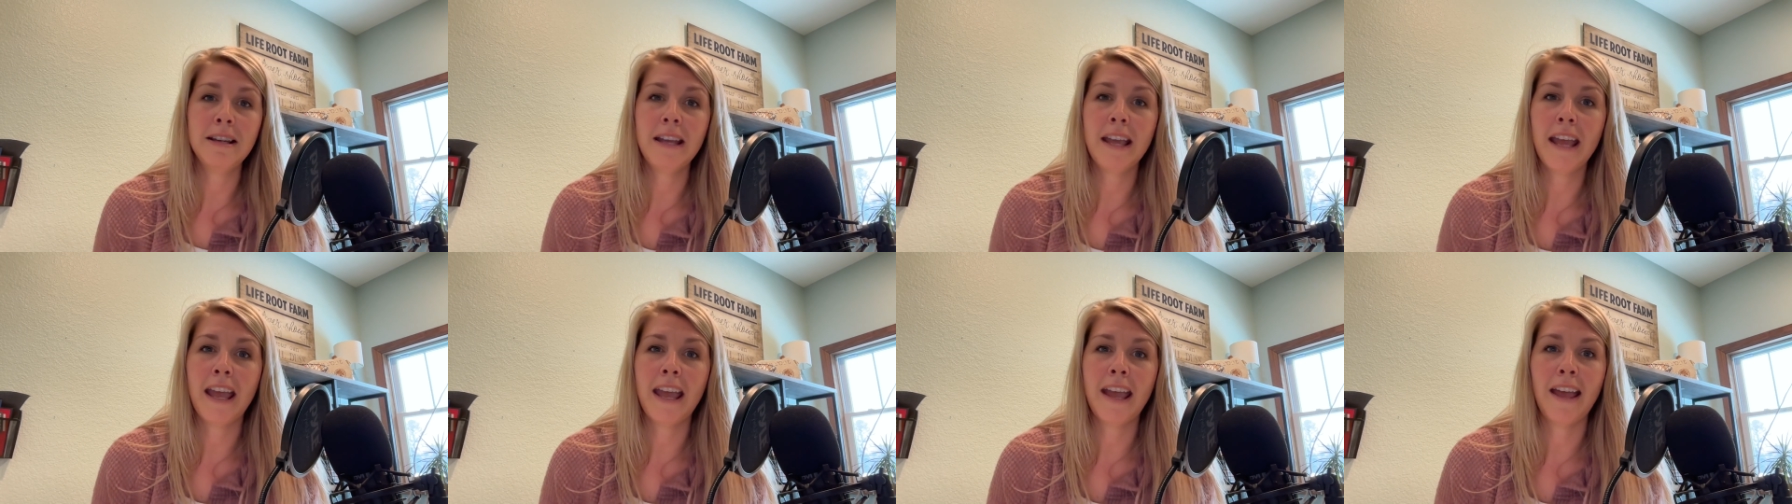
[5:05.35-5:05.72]

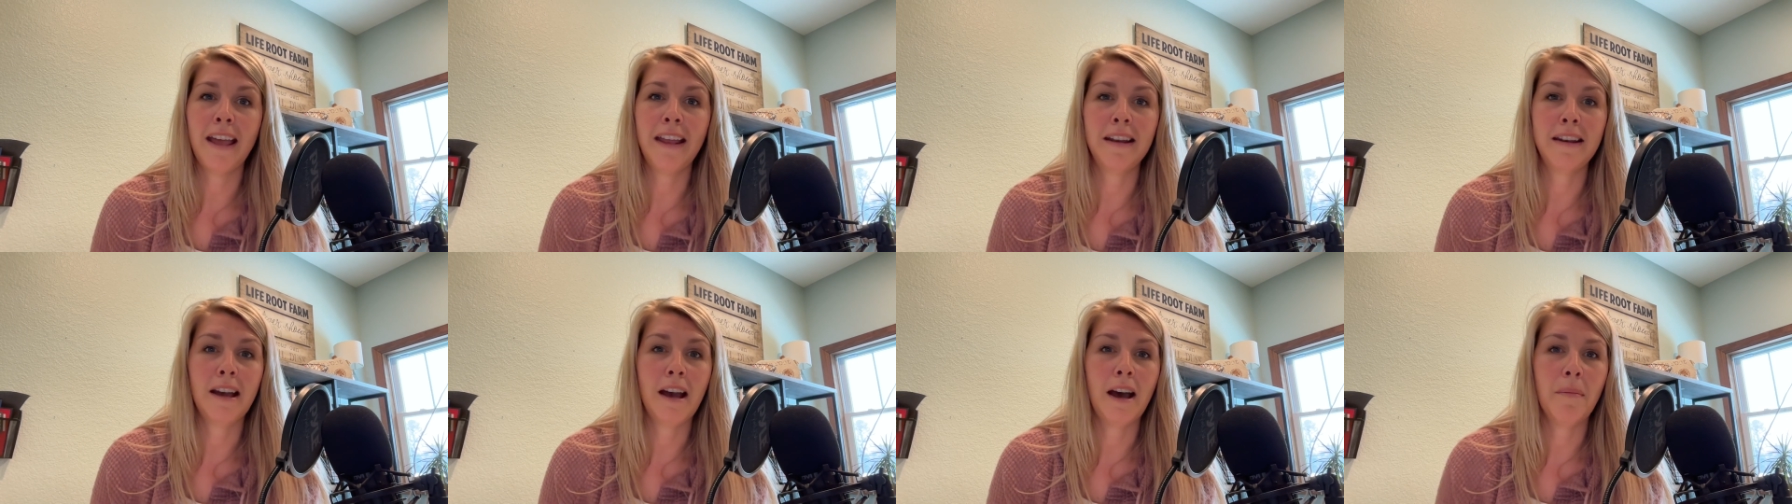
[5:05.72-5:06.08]

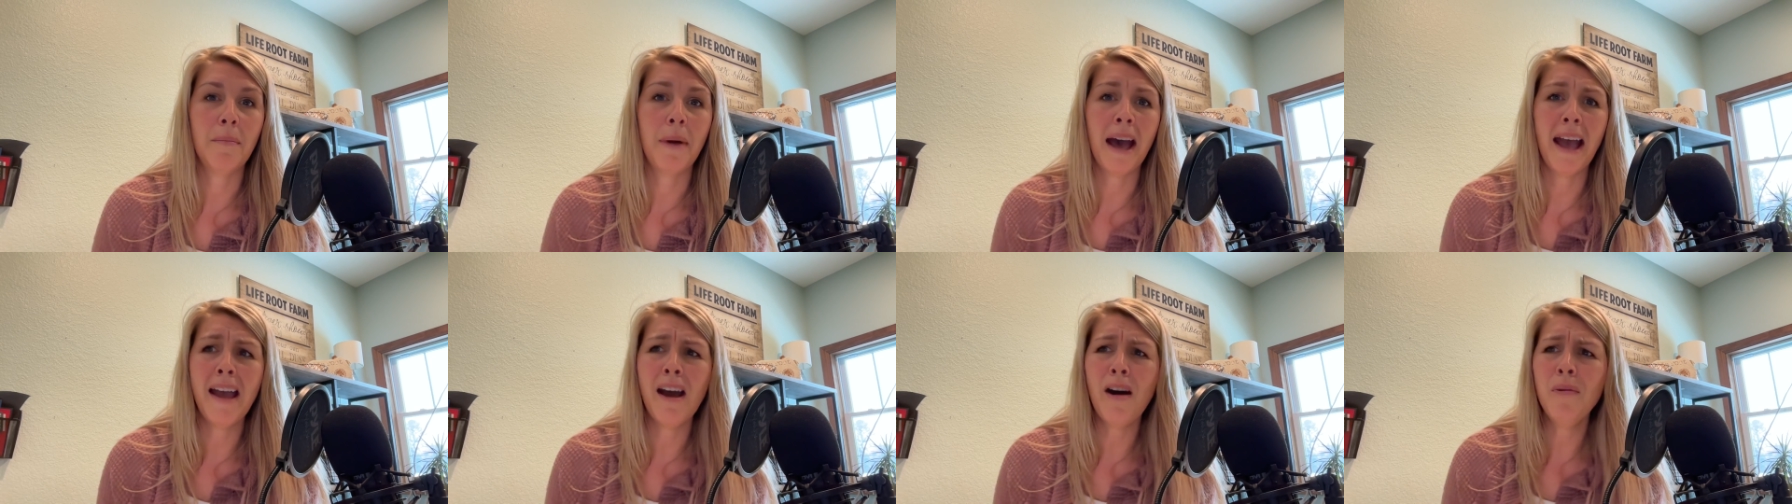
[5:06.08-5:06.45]
and
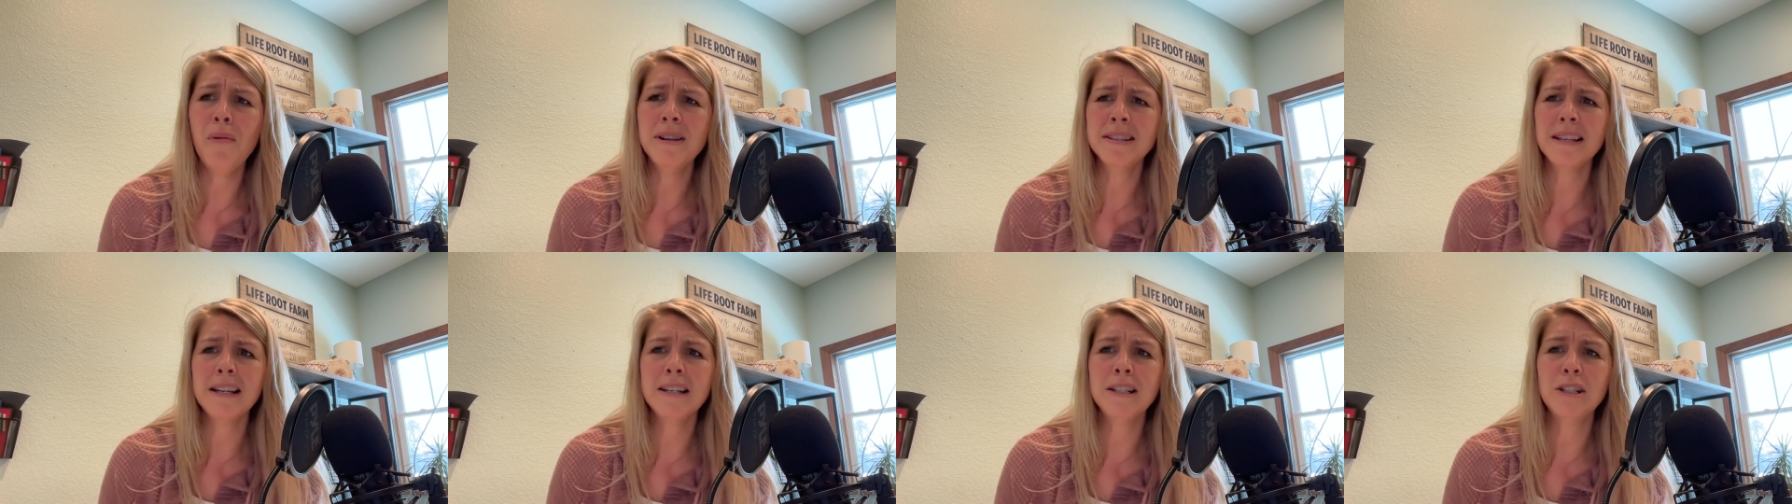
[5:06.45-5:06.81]
I
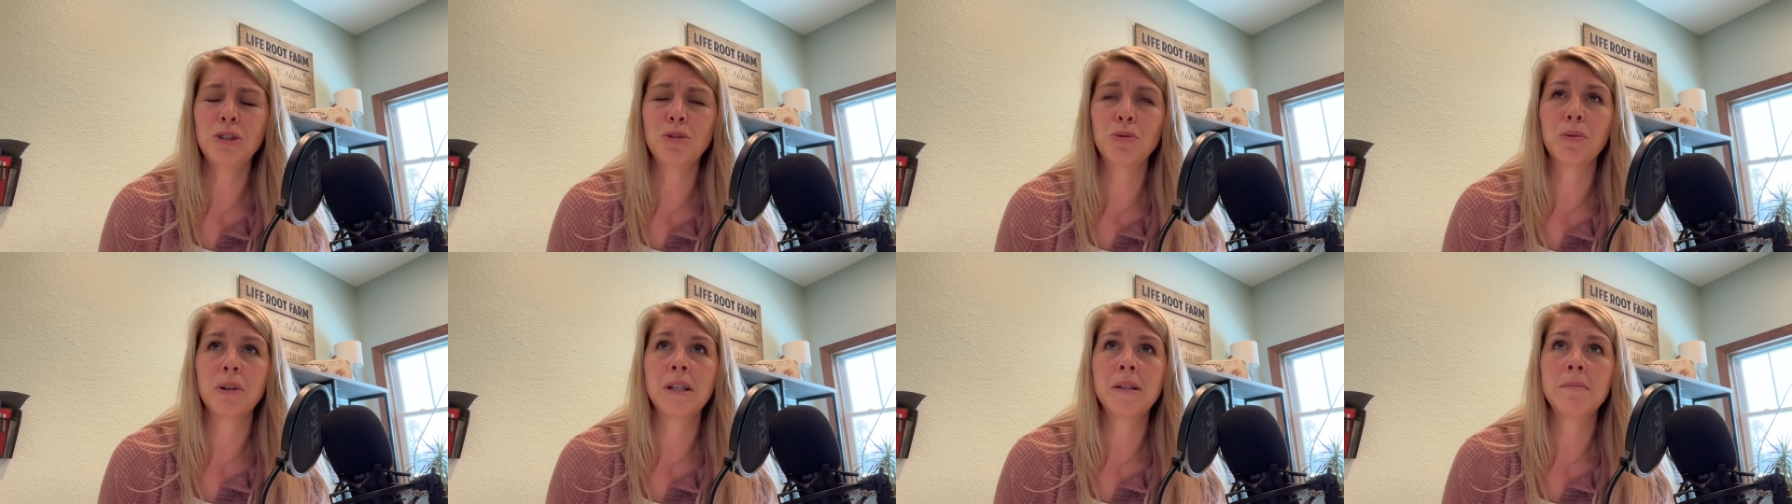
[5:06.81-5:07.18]
always had a
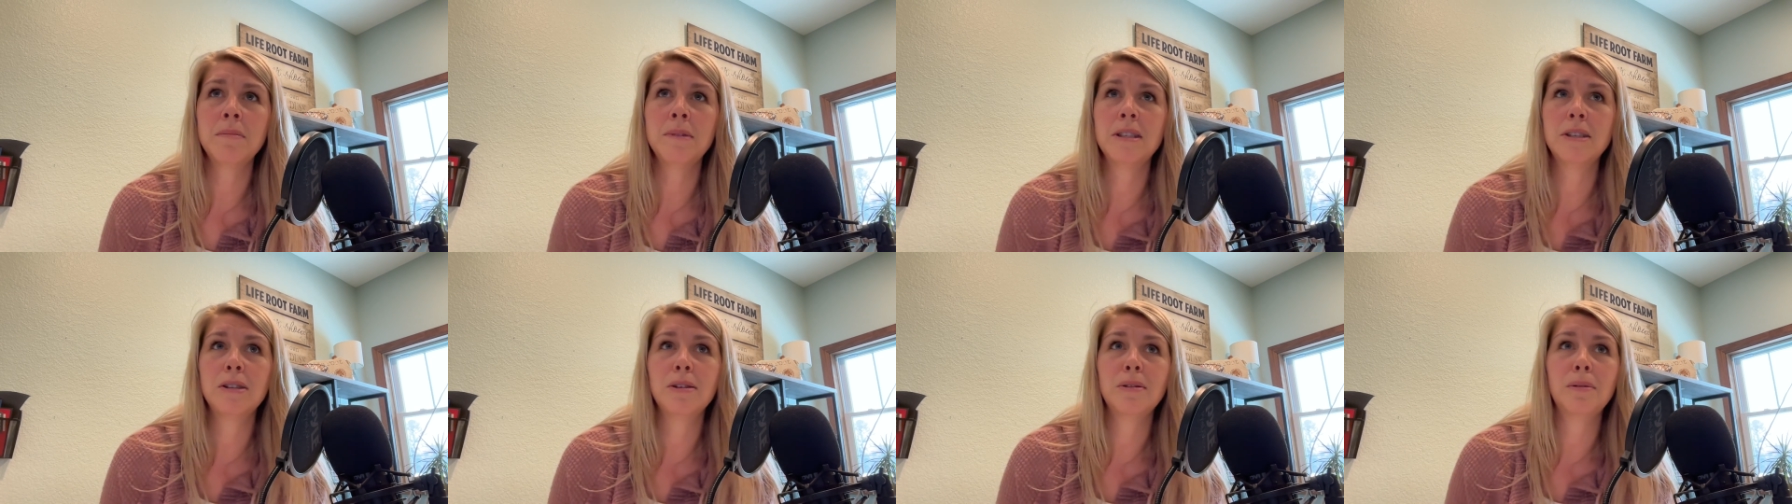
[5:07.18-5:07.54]
dream
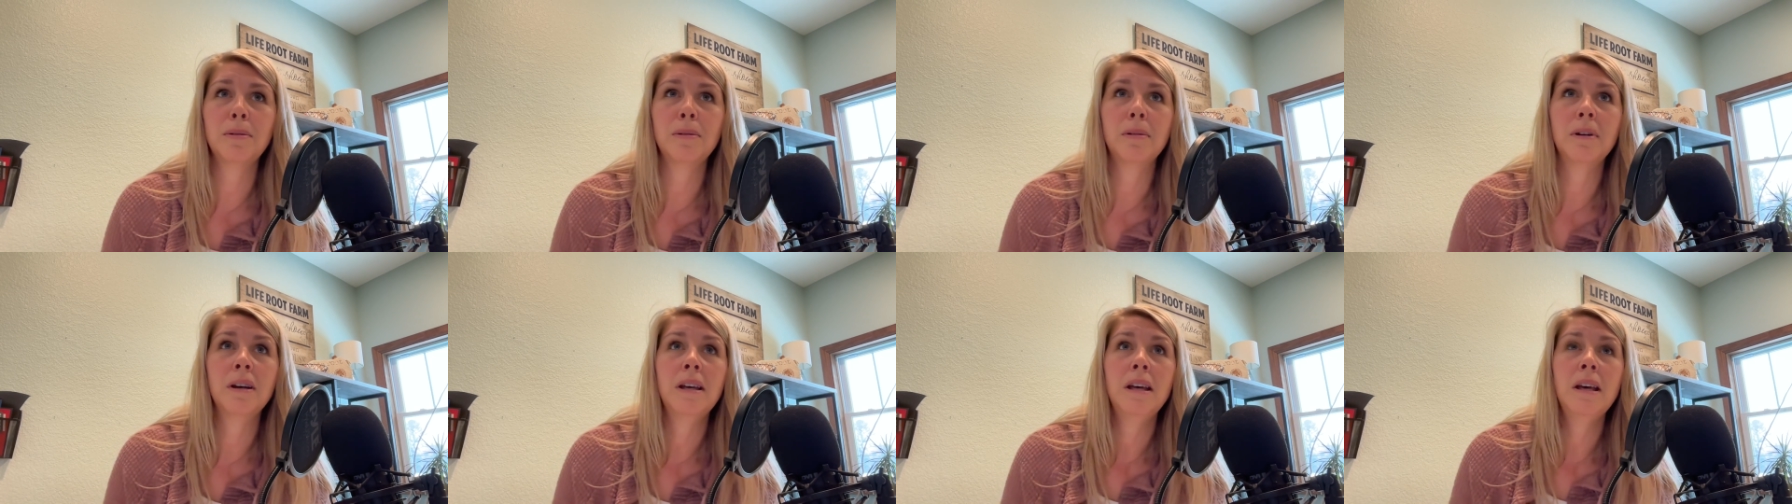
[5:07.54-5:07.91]

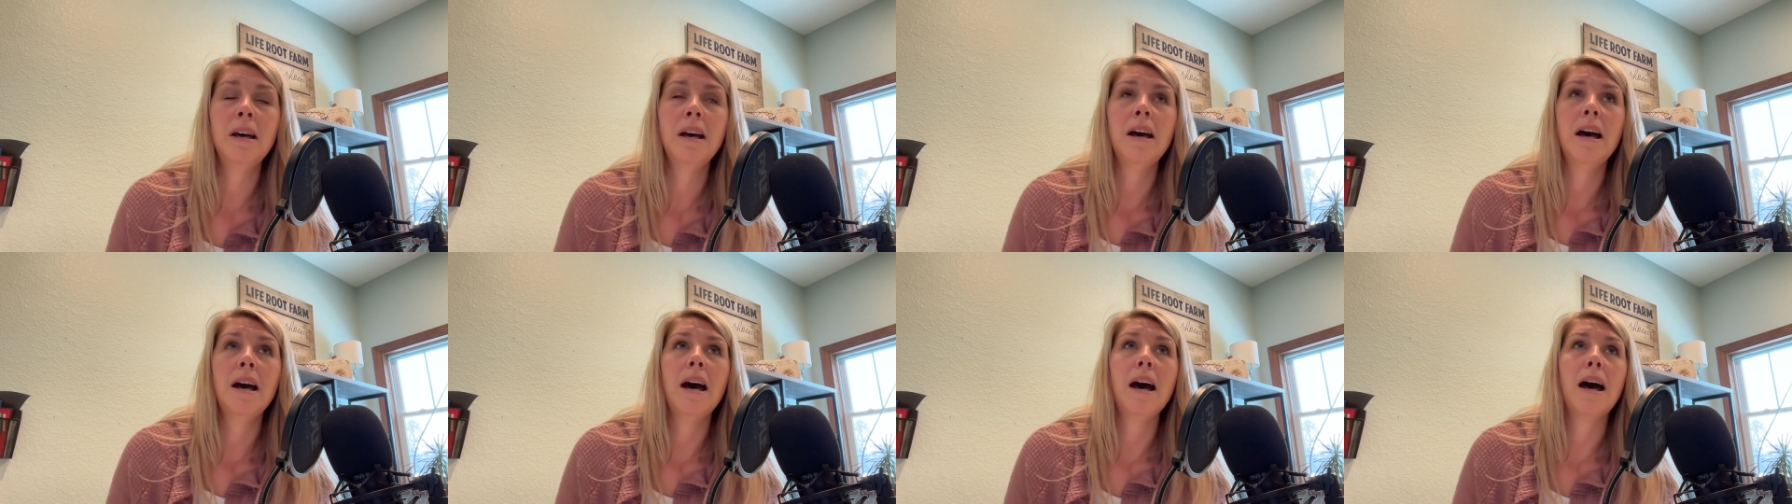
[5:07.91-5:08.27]
to
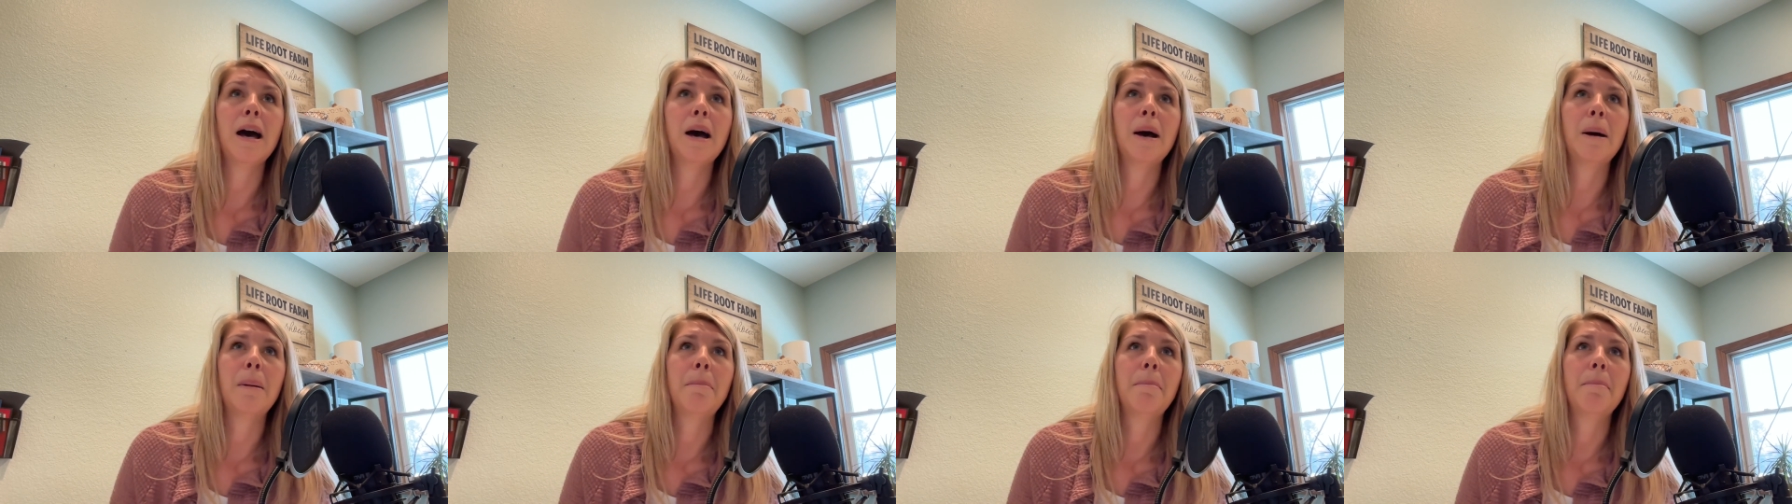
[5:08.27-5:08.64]

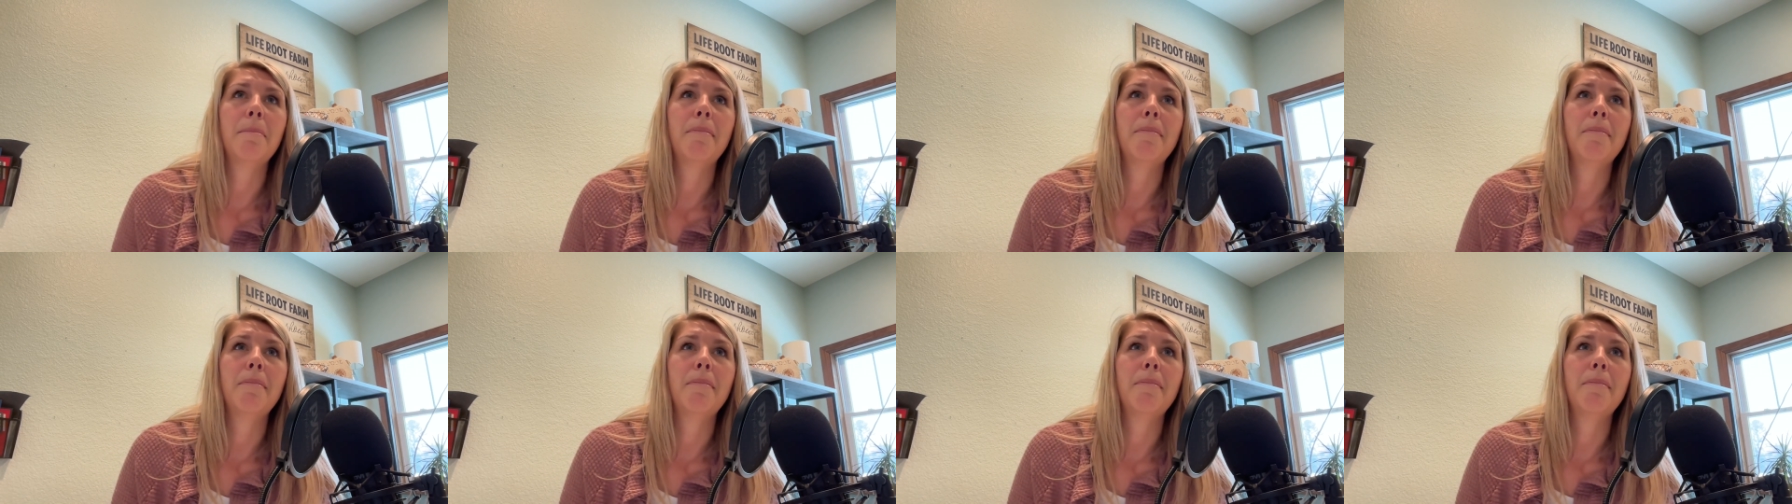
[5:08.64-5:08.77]
um,